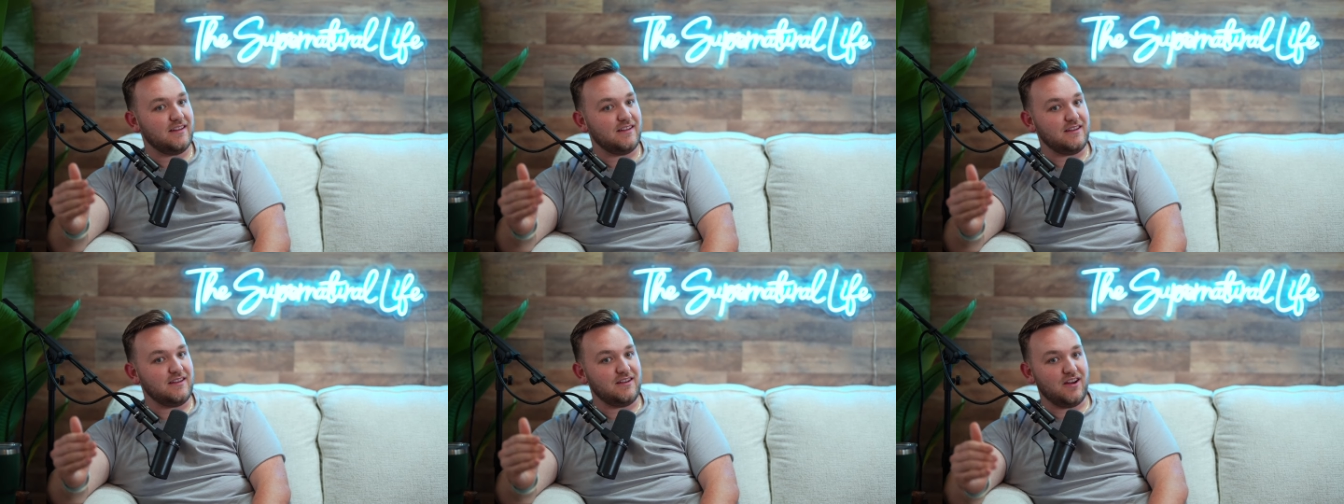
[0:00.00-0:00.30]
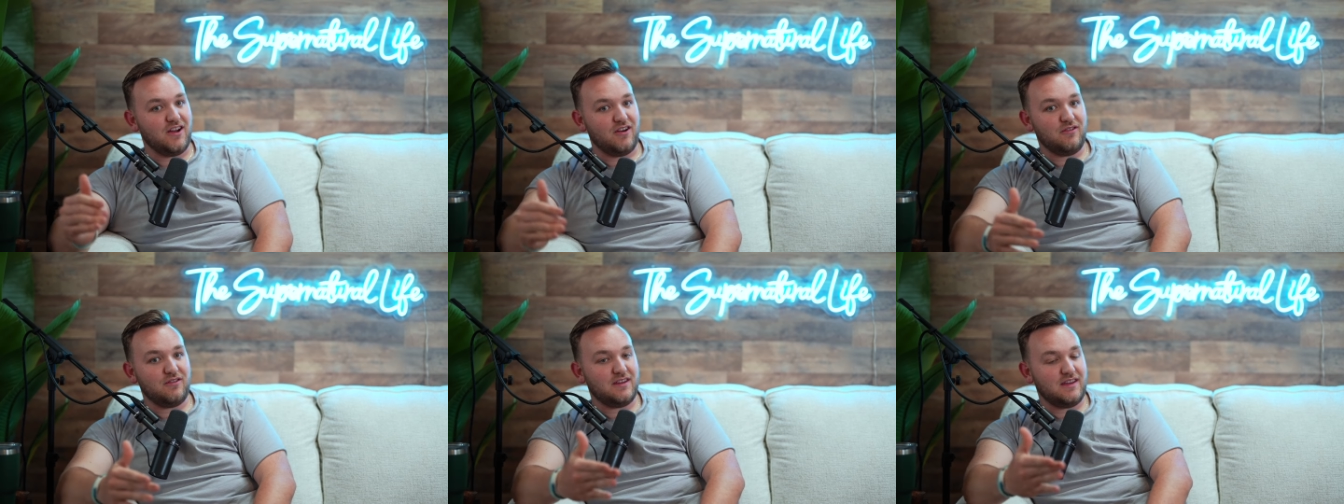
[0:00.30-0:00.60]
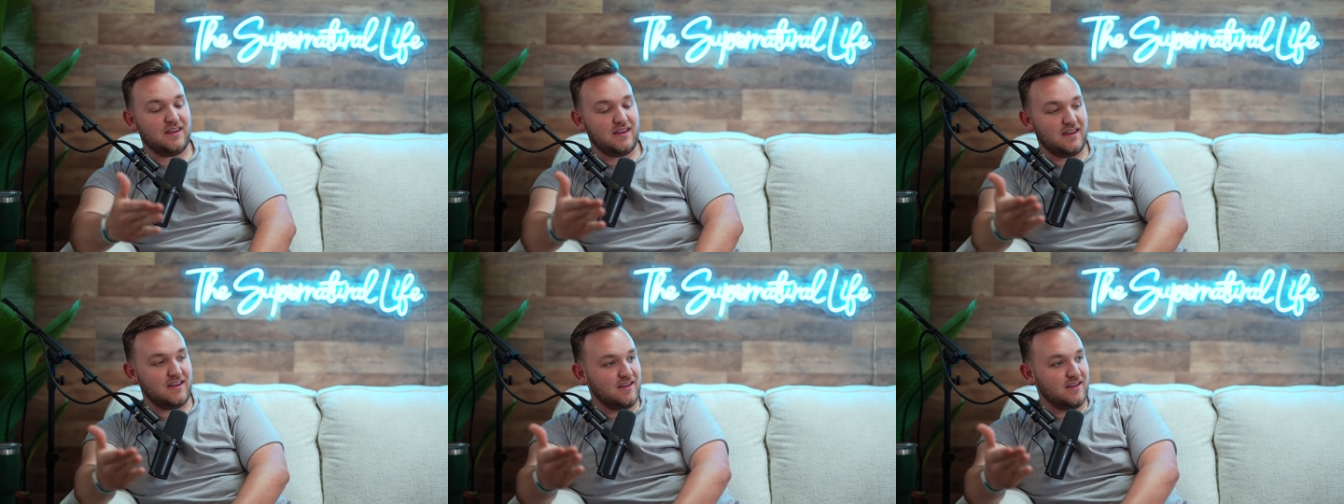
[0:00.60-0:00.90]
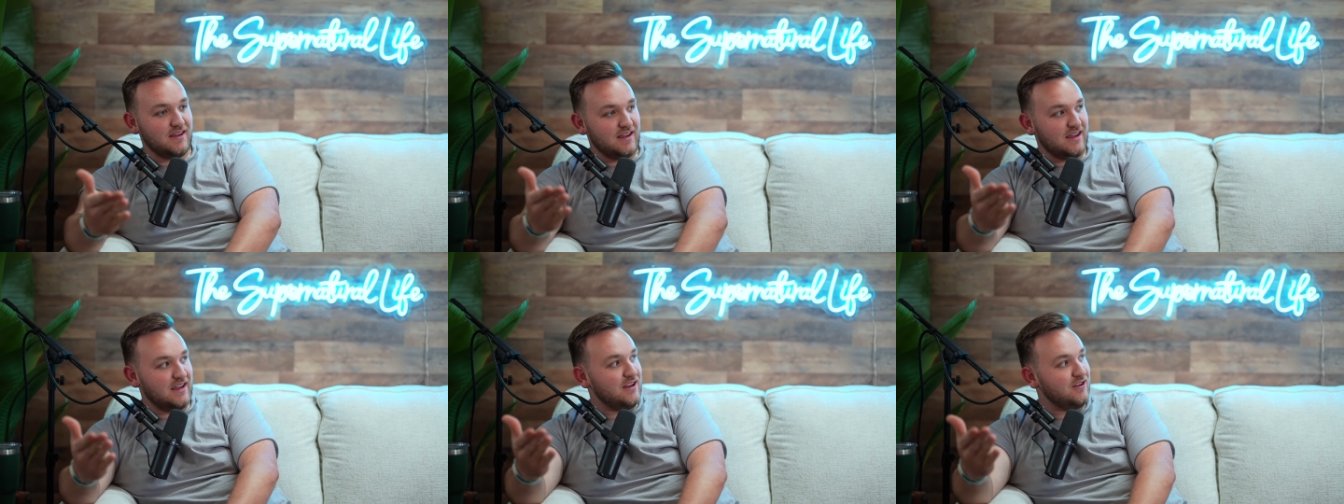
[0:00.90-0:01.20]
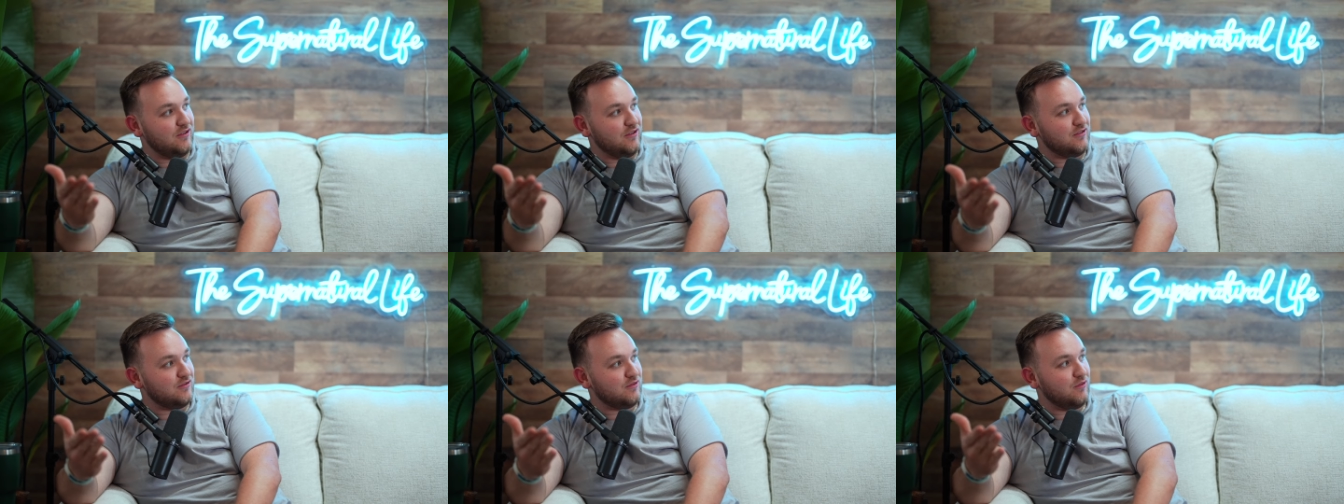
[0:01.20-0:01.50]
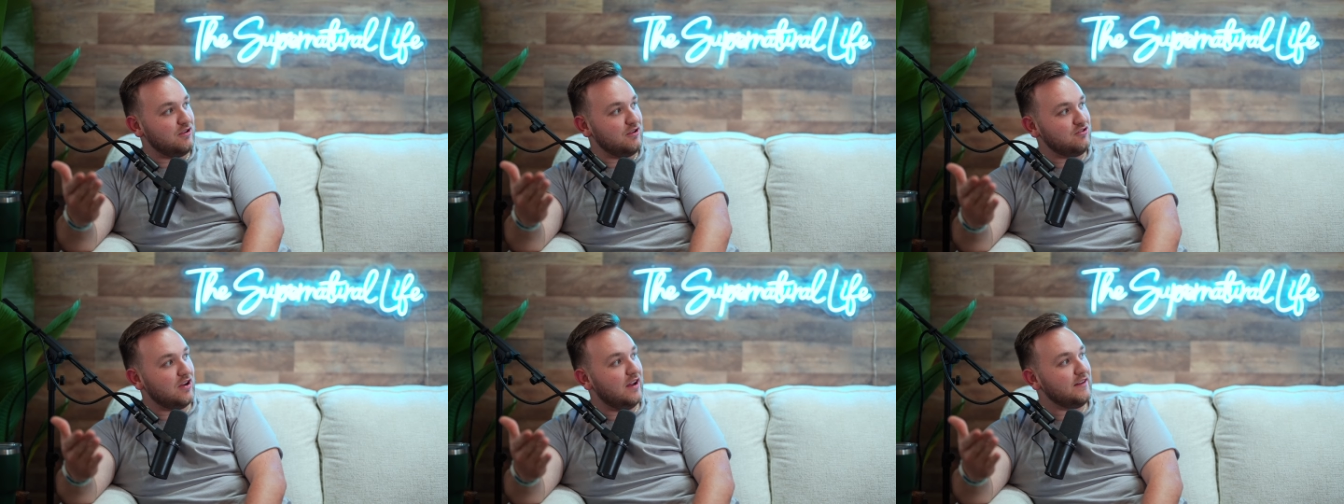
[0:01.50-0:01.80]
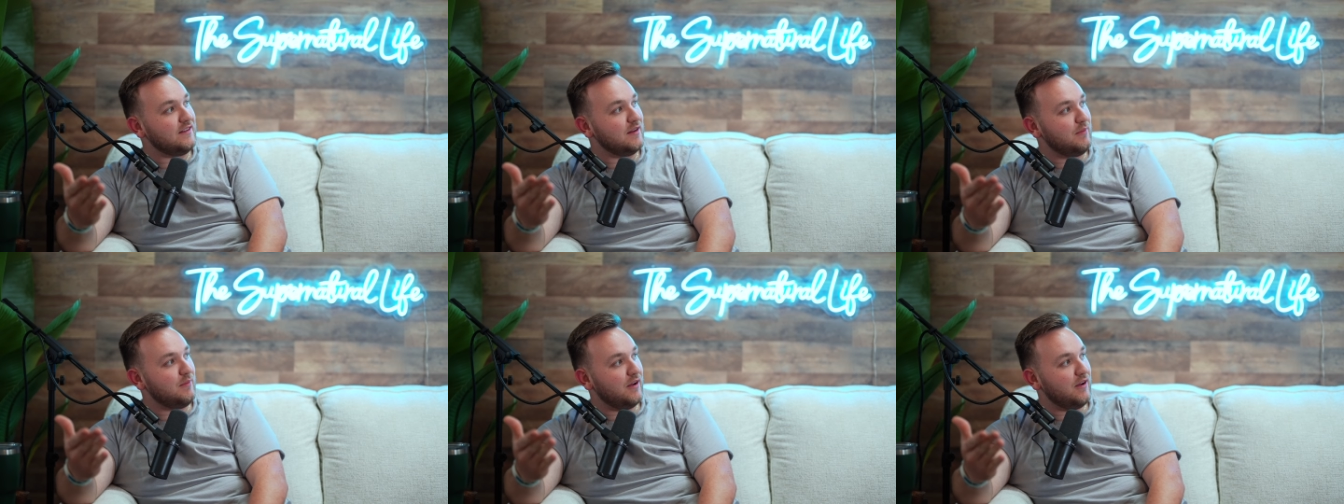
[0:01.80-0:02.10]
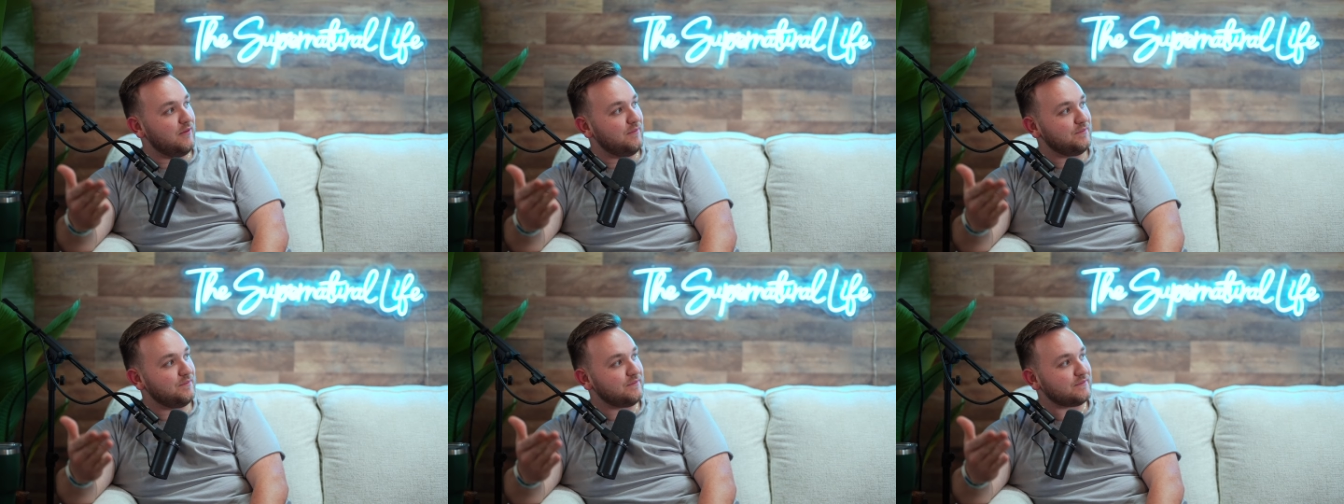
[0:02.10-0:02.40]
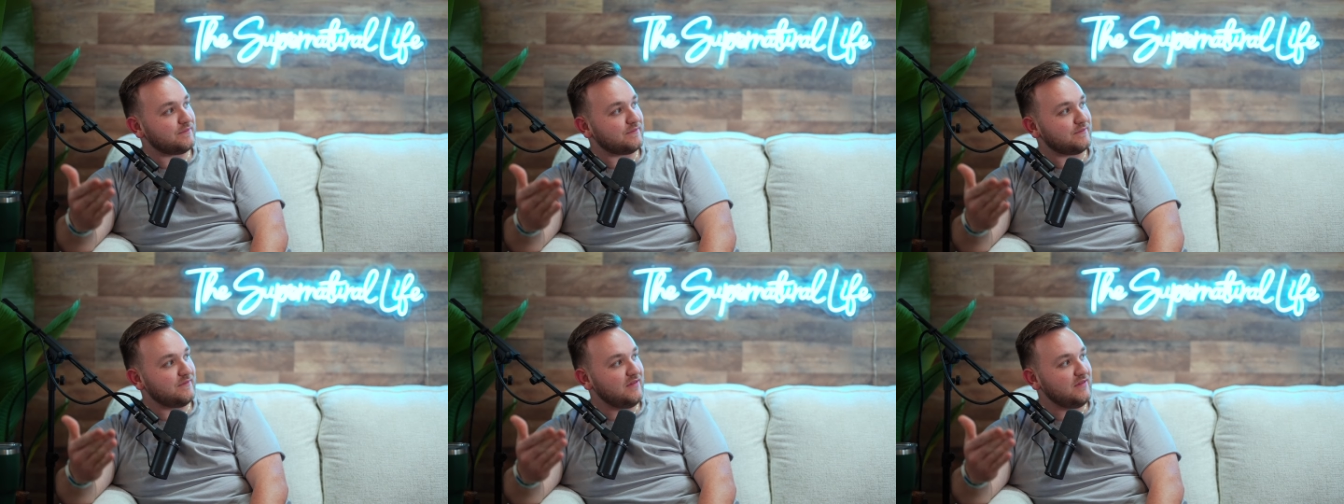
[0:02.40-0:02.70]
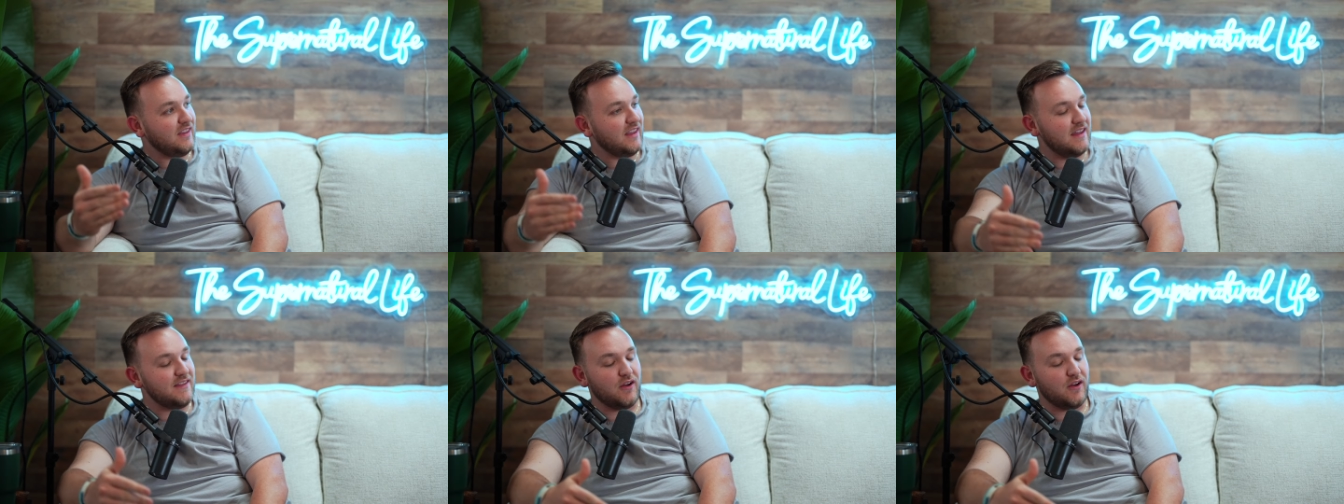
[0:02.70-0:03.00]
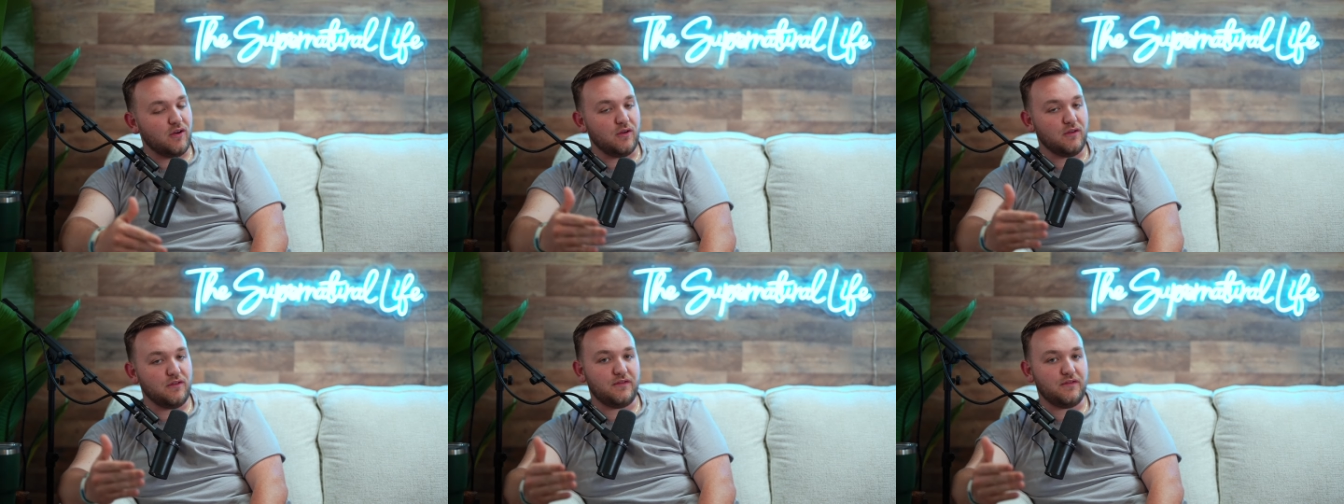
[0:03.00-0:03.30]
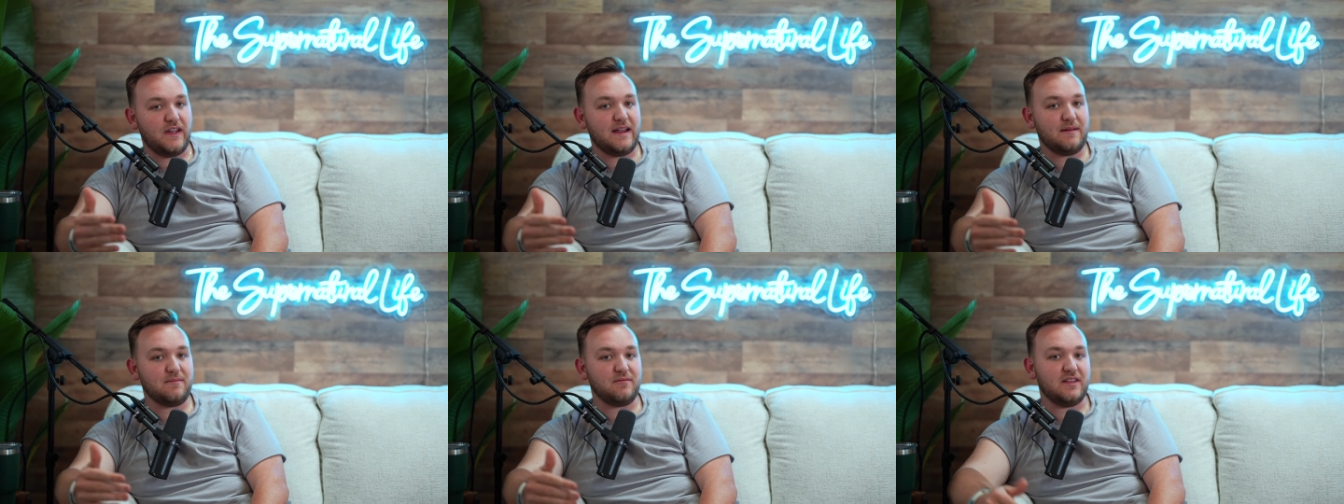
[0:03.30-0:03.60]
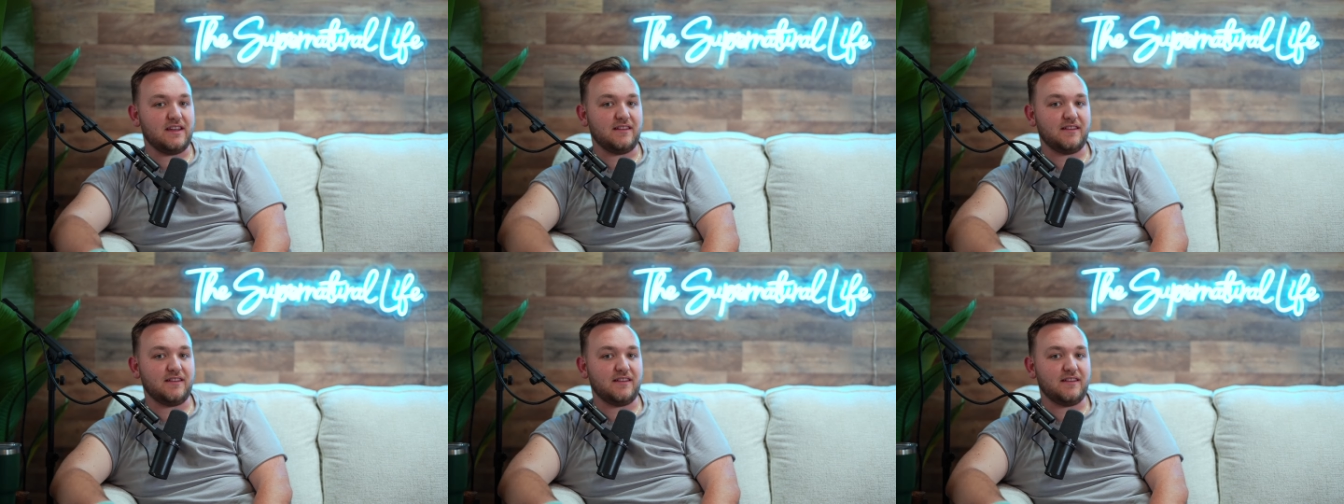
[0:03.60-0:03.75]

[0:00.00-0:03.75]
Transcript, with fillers: you know, he he destroyed Jezebel and the whole family.